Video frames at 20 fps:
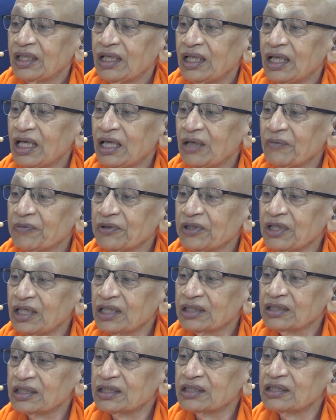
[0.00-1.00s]

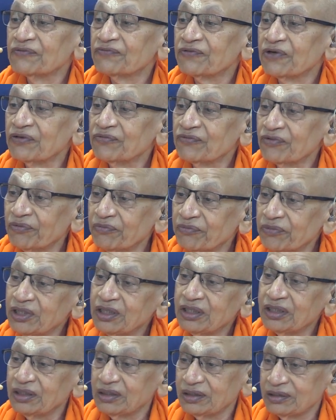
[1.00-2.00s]
Happiness is different from
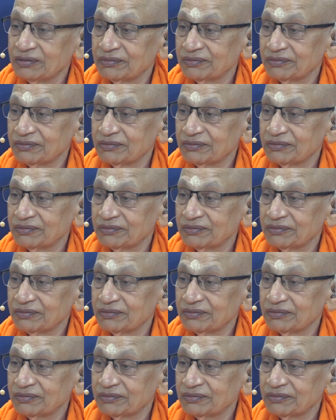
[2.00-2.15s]
me.